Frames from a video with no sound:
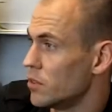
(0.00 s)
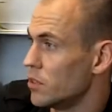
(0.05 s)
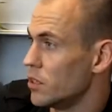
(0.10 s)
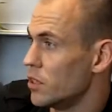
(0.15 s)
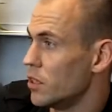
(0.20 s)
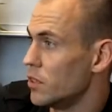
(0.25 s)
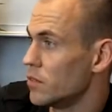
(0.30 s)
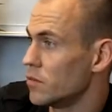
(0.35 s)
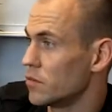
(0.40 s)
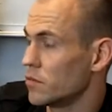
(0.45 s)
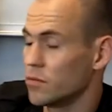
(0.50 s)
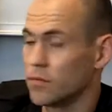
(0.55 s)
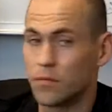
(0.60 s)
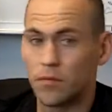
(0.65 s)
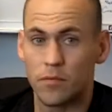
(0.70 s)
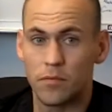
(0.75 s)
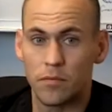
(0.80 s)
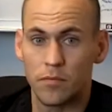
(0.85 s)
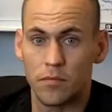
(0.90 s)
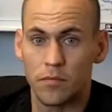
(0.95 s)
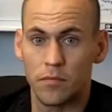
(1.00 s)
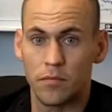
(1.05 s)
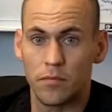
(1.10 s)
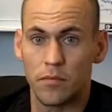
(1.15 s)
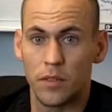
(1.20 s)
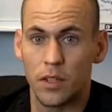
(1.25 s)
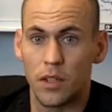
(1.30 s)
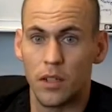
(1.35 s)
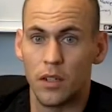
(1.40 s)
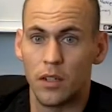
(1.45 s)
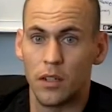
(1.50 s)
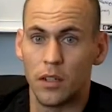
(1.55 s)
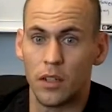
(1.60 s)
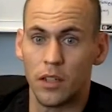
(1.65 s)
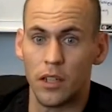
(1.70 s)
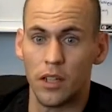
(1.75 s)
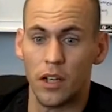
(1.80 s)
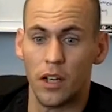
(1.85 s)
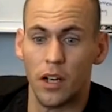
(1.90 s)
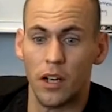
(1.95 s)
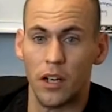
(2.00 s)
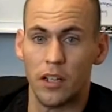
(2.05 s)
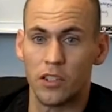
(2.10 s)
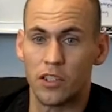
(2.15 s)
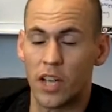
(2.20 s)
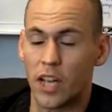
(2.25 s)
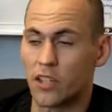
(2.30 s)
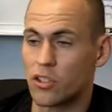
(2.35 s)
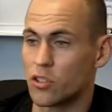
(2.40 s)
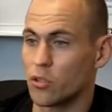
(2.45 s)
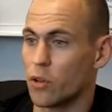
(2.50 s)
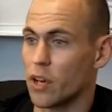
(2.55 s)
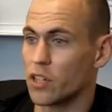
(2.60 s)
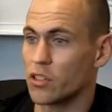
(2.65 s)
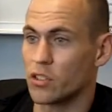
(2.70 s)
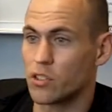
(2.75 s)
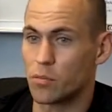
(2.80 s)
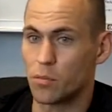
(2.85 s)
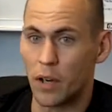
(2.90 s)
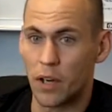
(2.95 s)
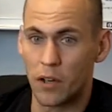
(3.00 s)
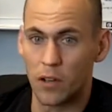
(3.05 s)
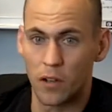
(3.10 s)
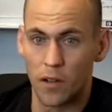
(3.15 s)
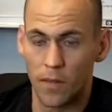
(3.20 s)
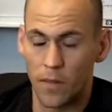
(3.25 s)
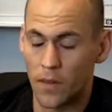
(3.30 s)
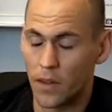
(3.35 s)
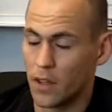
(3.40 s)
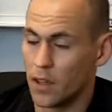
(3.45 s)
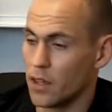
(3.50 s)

You know, he changed directions better.